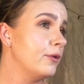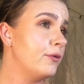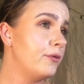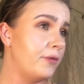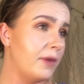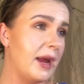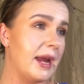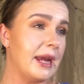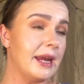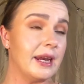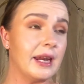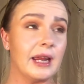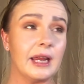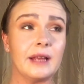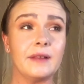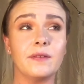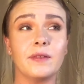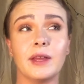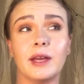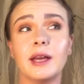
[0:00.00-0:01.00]

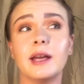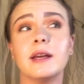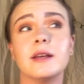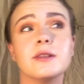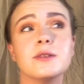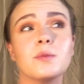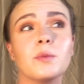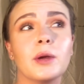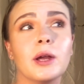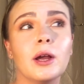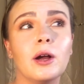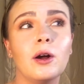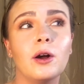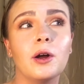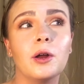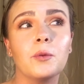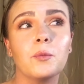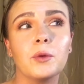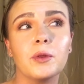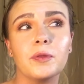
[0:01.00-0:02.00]
fading that has went
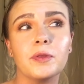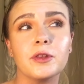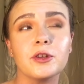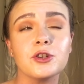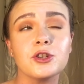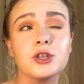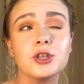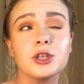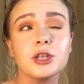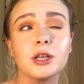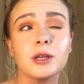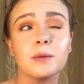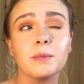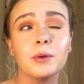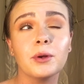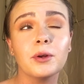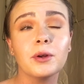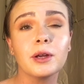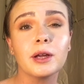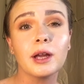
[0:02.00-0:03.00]
on with the
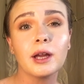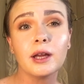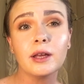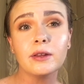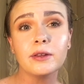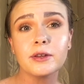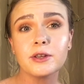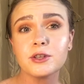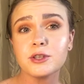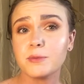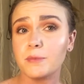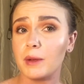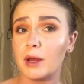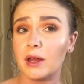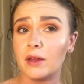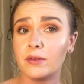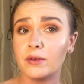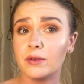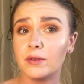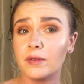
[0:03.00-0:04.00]
shimmer colors, but
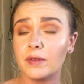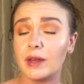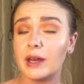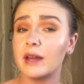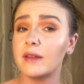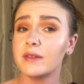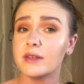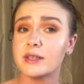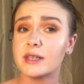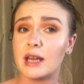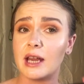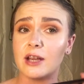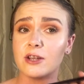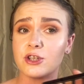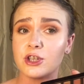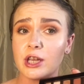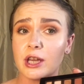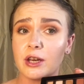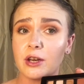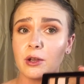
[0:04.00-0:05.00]
other than that, this
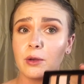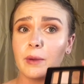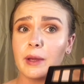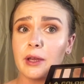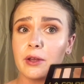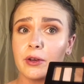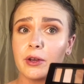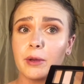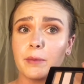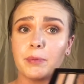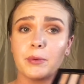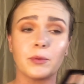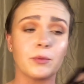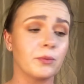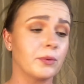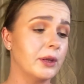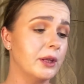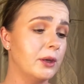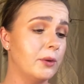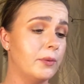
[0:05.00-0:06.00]
eyeshadow held up
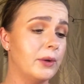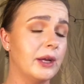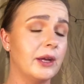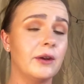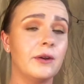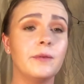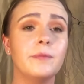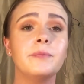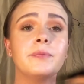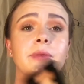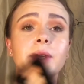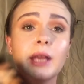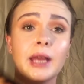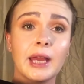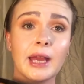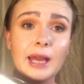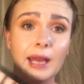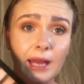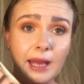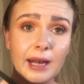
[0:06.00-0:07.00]
really well,
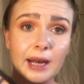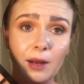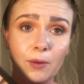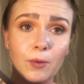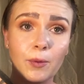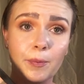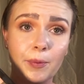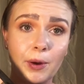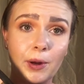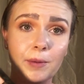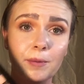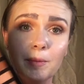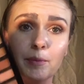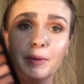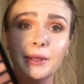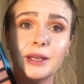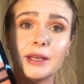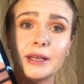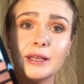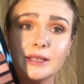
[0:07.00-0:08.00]
and I will
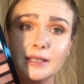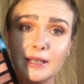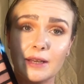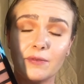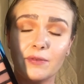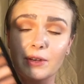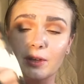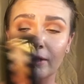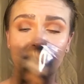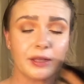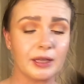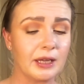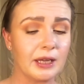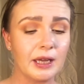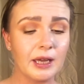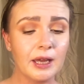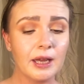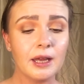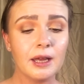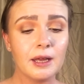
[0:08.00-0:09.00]
probably
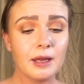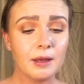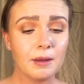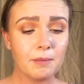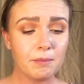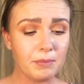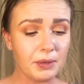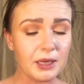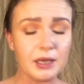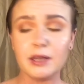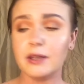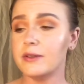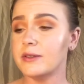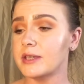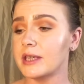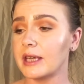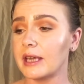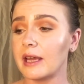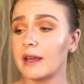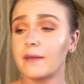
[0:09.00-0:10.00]
definitely be
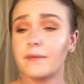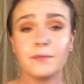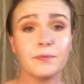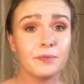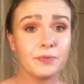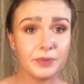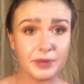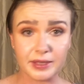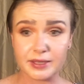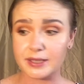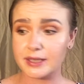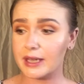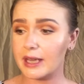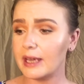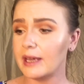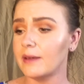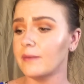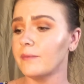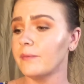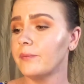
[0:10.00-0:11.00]
using this
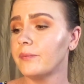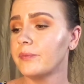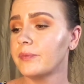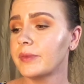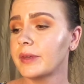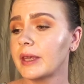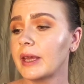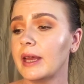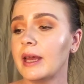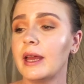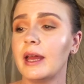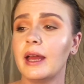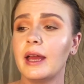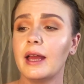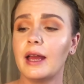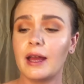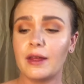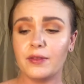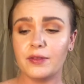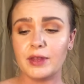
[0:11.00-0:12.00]
again.
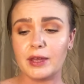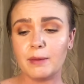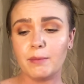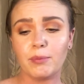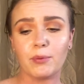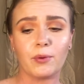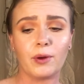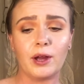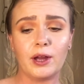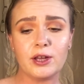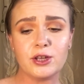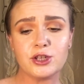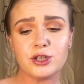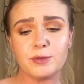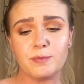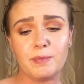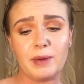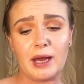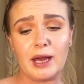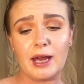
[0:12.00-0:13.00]
The
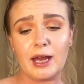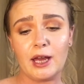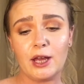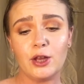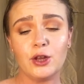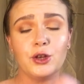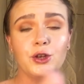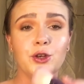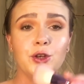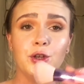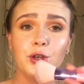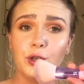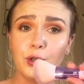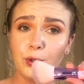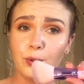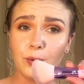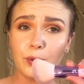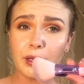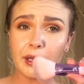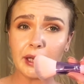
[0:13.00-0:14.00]
brush by
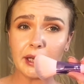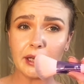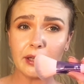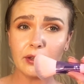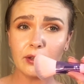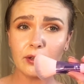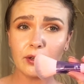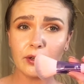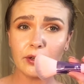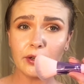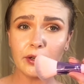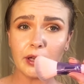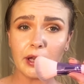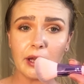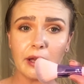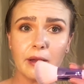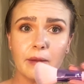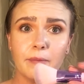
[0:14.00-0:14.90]
NuColor.